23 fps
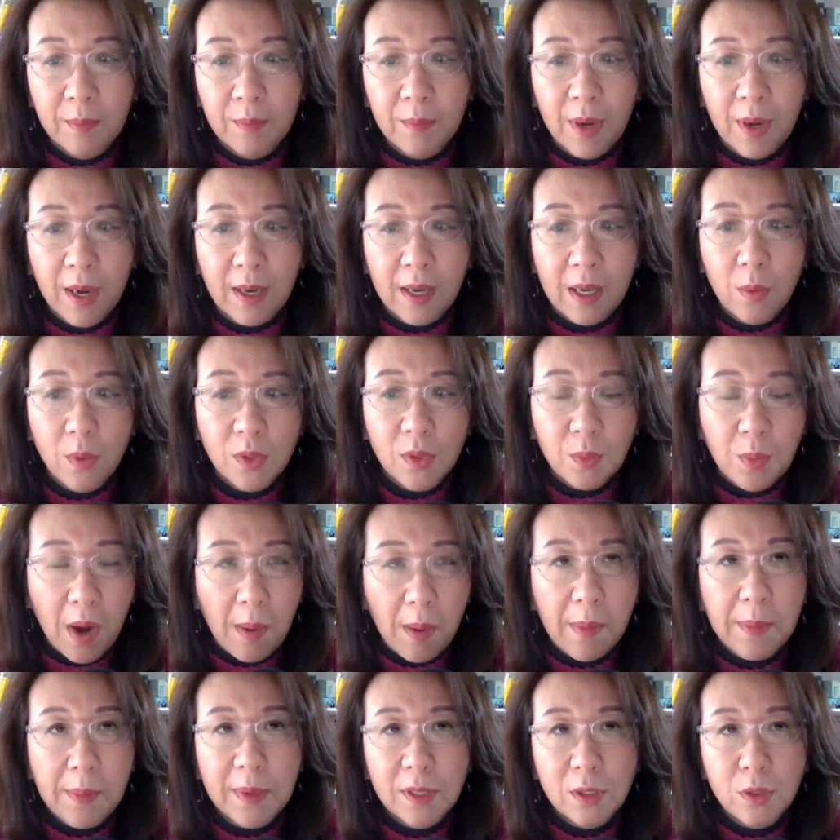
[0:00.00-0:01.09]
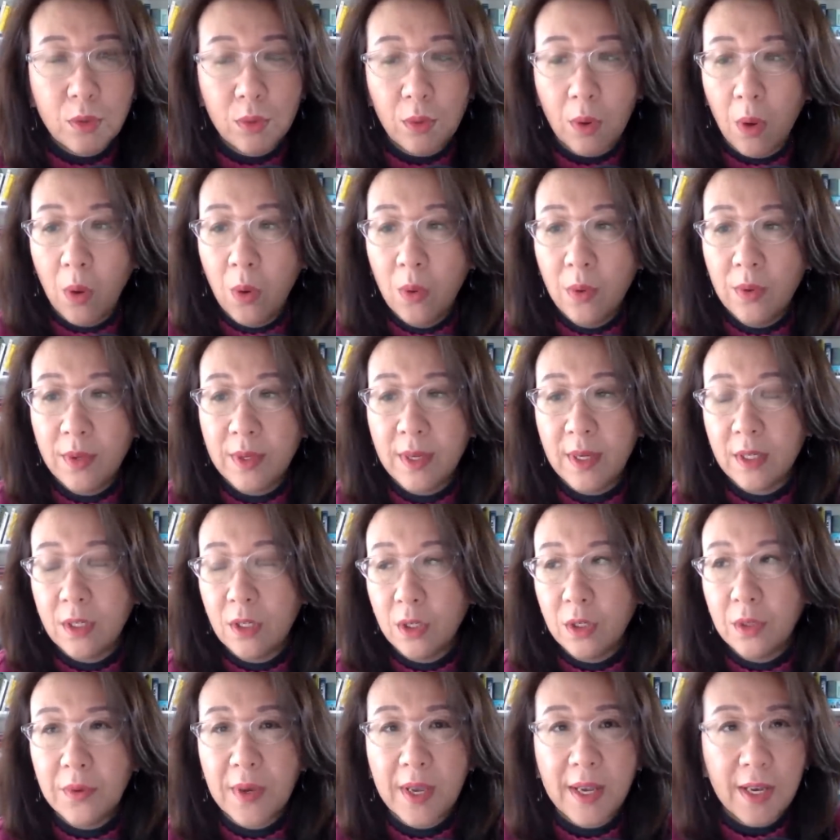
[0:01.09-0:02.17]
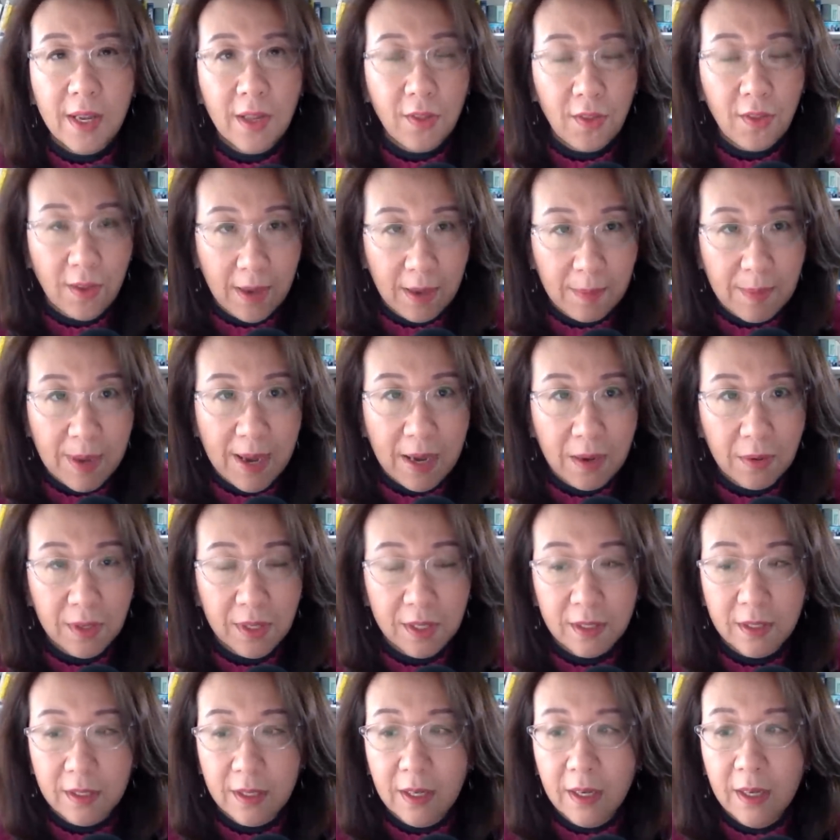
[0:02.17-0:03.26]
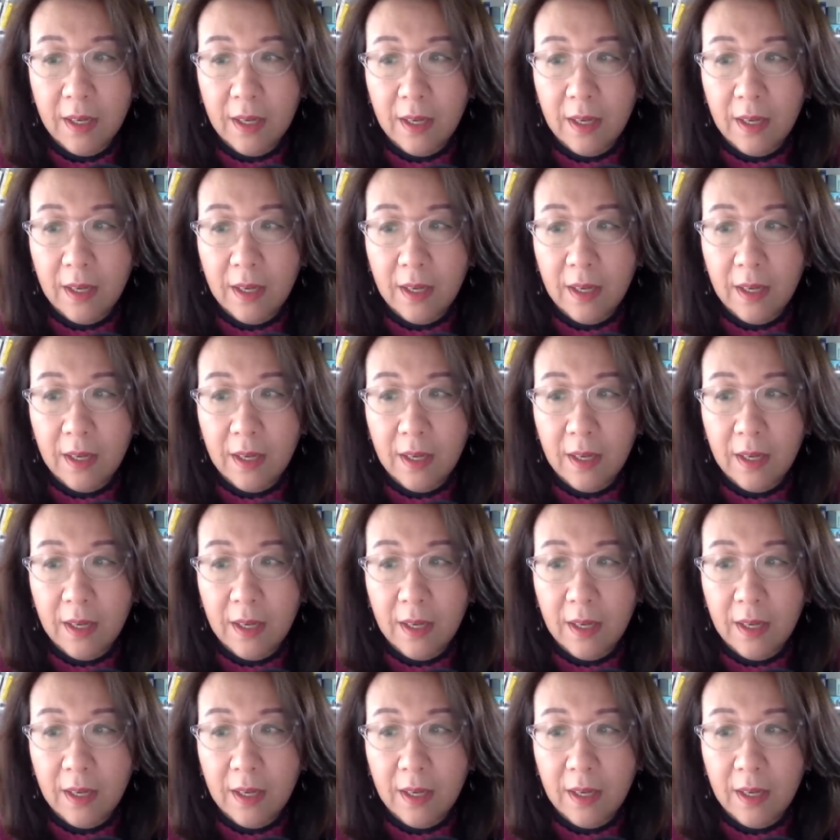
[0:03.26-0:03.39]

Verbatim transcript: but he was probably too old to do anything about it.